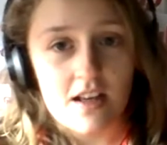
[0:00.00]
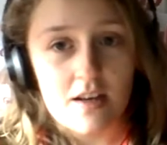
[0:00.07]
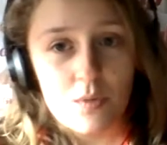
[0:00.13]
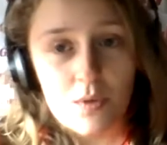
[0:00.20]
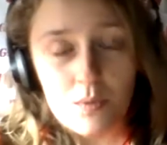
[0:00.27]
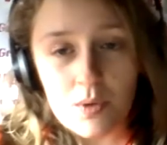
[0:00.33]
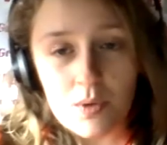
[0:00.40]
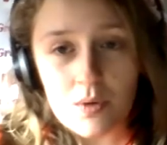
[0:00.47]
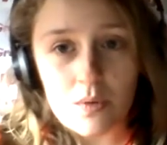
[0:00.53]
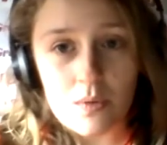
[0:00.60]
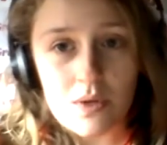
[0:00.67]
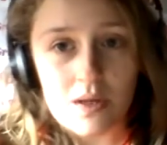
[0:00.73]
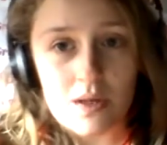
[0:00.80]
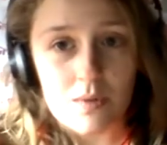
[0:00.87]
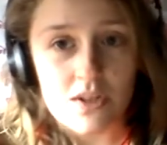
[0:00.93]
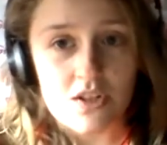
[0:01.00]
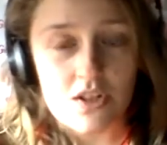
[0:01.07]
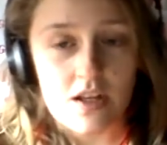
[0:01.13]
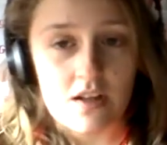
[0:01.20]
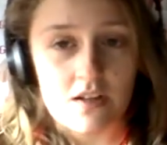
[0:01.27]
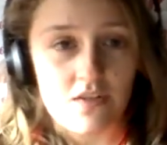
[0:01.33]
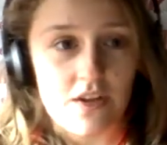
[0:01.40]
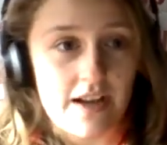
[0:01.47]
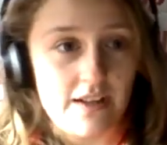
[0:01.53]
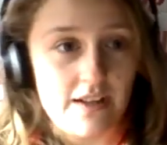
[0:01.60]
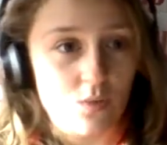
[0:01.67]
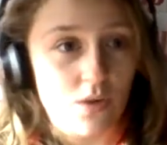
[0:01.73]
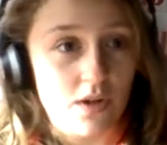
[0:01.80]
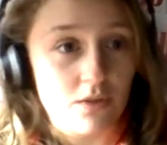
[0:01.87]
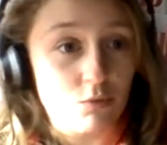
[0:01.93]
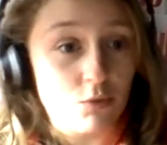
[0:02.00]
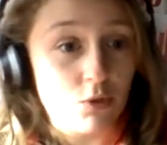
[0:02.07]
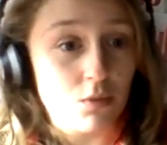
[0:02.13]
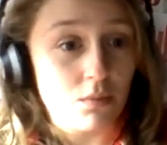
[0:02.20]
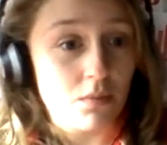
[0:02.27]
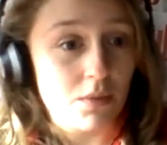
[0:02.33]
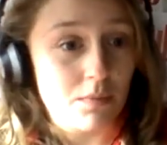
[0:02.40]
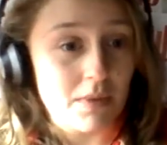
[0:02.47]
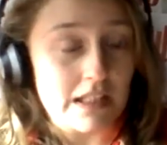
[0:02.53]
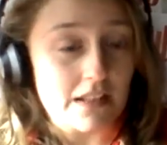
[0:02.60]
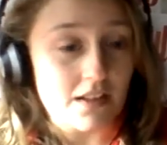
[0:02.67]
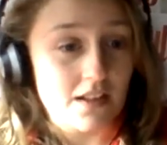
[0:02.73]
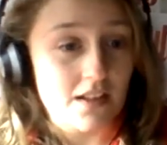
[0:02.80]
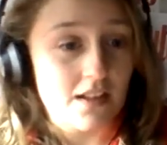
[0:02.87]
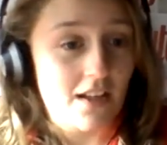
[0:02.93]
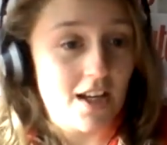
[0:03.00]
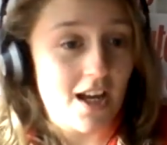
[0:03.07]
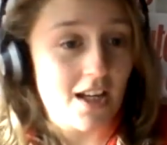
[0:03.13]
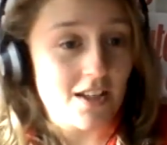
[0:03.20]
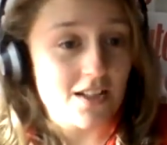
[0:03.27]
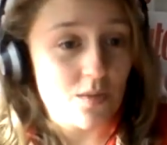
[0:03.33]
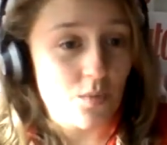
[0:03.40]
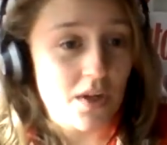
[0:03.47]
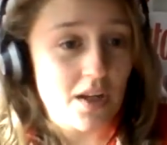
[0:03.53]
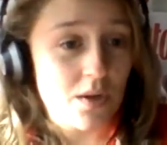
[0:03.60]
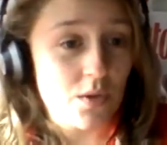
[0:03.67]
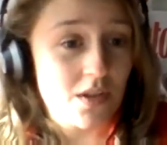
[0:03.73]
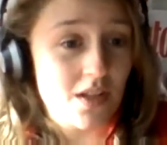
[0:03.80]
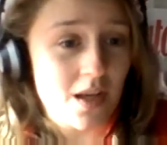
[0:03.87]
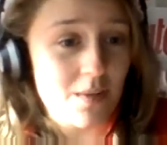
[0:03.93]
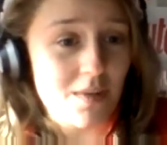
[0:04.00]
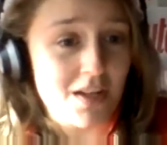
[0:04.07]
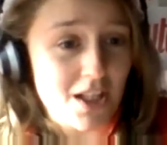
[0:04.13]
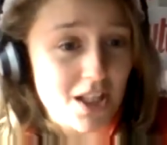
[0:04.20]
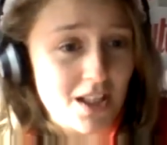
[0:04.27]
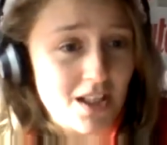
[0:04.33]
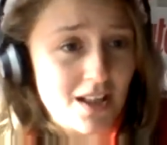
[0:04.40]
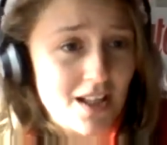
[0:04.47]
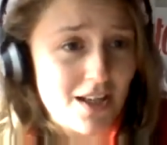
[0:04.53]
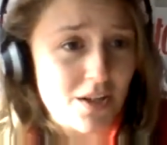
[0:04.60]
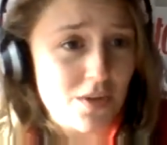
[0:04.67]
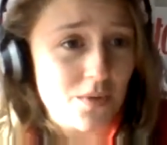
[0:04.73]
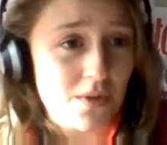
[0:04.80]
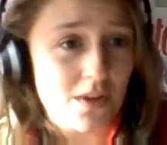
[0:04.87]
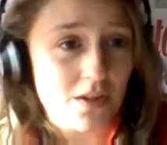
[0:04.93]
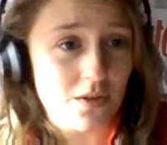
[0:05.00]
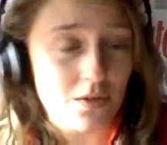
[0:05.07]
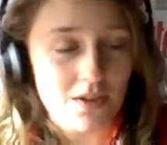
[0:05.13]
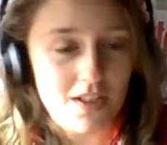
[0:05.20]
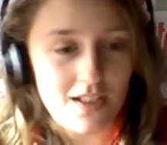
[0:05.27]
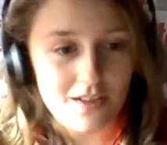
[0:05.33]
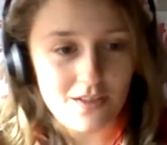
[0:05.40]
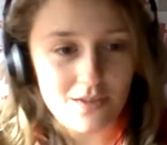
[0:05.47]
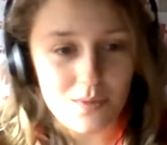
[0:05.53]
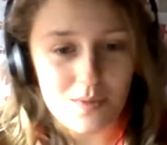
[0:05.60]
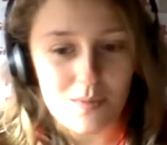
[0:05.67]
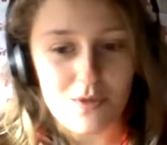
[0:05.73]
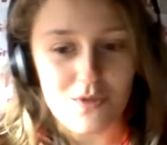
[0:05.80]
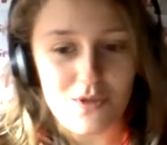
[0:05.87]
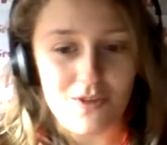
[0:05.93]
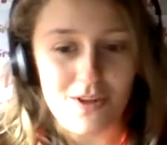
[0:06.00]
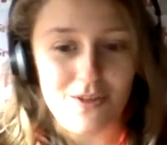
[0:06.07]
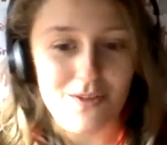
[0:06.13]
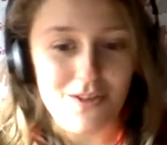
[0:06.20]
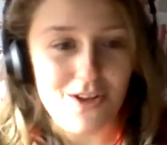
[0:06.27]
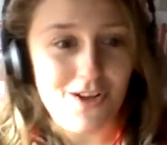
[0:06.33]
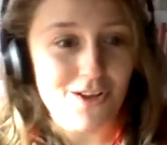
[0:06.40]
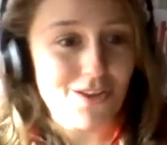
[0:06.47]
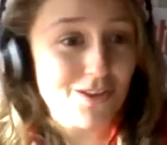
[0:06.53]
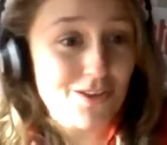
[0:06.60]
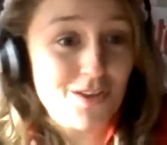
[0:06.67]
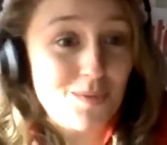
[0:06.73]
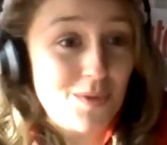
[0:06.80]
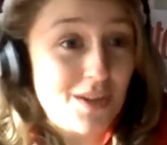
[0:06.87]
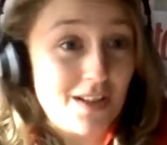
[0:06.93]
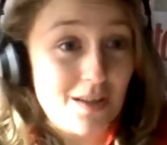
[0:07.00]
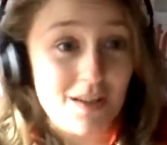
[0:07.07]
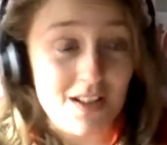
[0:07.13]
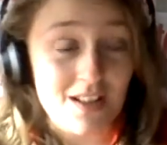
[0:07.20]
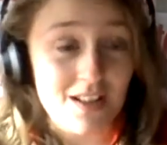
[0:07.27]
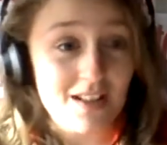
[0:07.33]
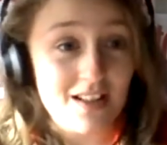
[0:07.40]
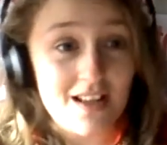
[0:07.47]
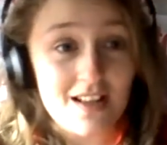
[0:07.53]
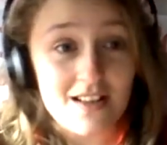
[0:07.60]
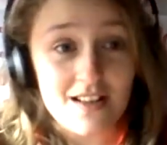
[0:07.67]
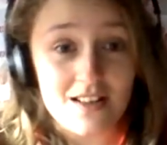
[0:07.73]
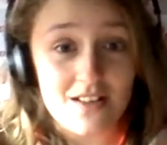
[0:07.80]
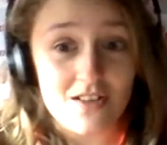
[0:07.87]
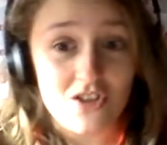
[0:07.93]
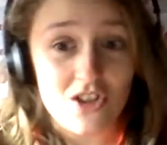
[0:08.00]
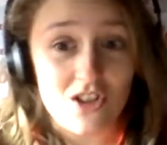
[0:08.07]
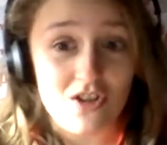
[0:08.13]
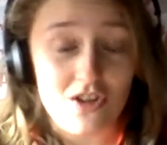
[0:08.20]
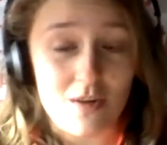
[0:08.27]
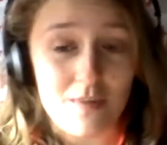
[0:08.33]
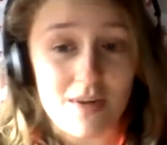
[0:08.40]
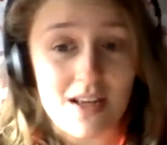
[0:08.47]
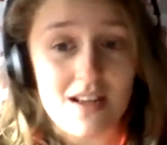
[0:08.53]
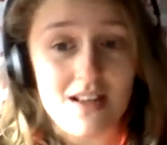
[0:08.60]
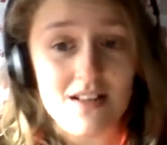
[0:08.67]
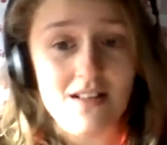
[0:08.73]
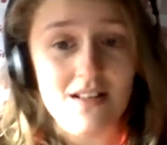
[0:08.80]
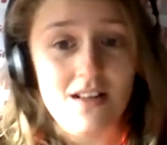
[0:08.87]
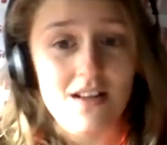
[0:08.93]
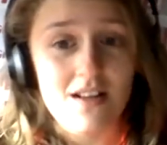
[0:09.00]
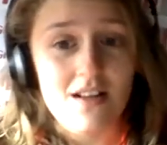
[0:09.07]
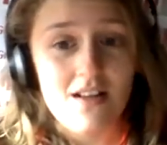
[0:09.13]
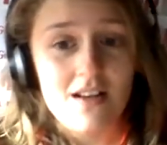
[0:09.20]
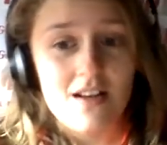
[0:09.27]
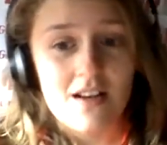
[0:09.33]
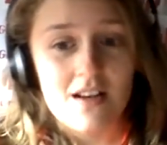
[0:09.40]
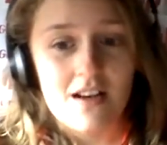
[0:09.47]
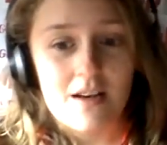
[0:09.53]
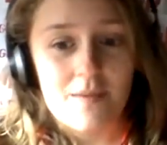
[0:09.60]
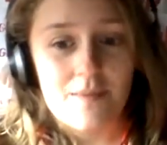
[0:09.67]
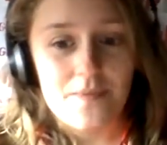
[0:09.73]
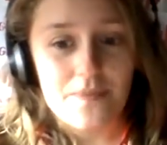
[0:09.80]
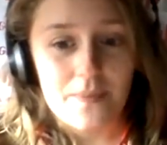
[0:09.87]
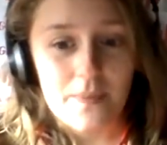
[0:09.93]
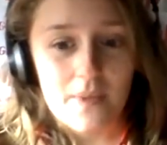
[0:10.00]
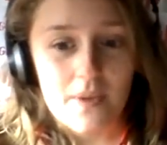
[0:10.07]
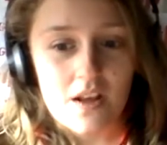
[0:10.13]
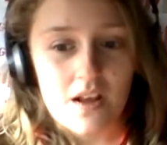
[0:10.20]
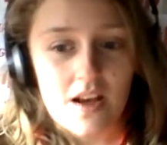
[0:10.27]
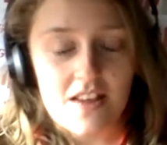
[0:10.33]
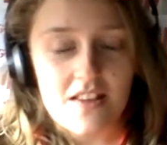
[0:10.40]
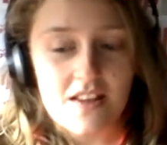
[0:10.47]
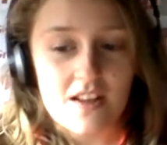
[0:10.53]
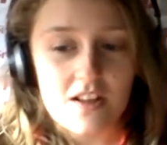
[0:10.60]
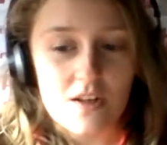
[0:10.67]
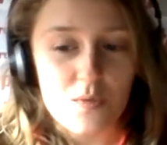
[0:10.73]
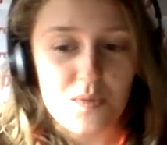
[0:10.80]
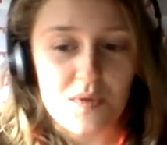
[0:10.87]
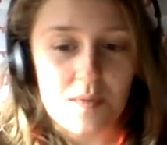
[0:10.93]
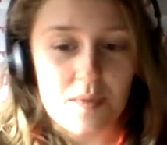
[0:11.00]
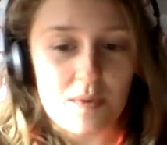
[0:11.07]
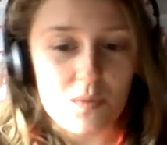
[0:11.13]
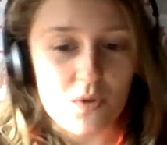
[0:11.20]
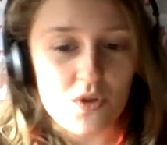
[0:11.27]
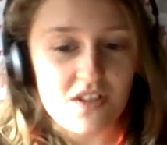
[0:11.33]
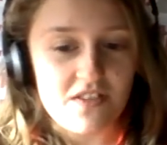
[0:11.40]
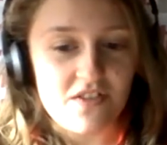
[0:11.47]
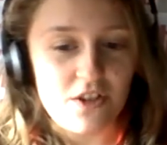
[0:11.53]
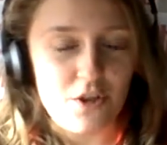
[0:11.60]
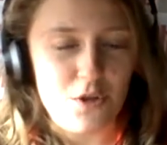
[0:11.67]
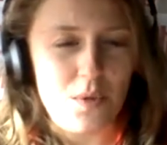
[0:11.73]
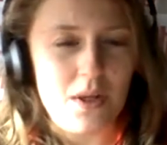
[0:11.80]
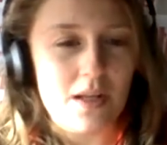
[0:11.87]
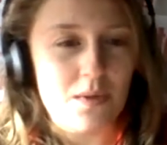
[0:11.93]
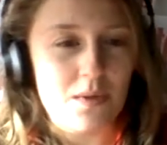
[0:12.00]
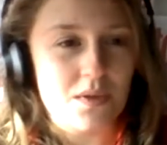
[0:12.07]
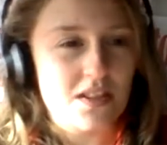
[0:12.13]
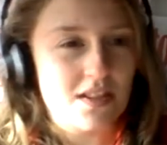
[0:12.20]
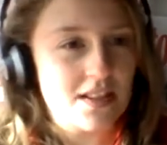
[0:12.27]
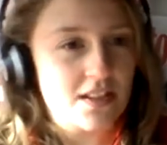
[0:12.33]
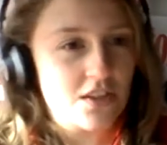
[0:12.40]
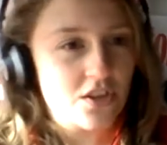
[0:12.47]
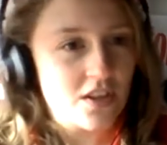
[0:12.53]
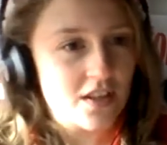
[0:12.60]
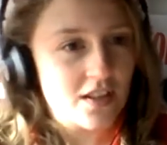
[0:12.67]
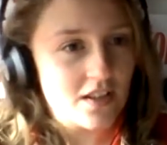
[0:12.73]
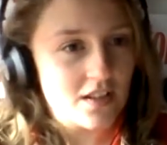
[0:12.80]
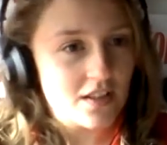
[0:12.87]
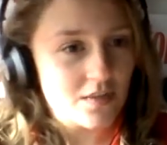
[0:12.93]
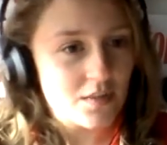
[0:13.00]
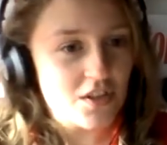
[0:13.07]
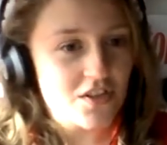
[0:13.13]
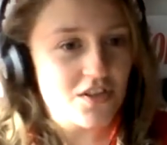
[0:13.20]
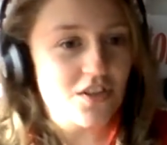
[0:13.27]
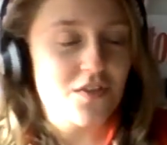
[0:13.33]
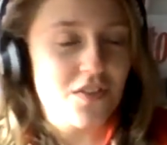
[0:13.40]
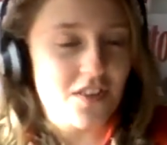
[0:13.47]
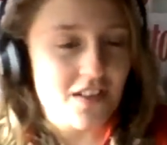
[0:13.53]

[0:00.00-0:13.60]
when we were away, we kind of had one room mainly. And someone else came in and cleaned that because we were in a hotel. We moved around a lot. Someone came and cleaned that. They changed our beds. Um, I think it would be a bit more difficult while I was teaching because you have to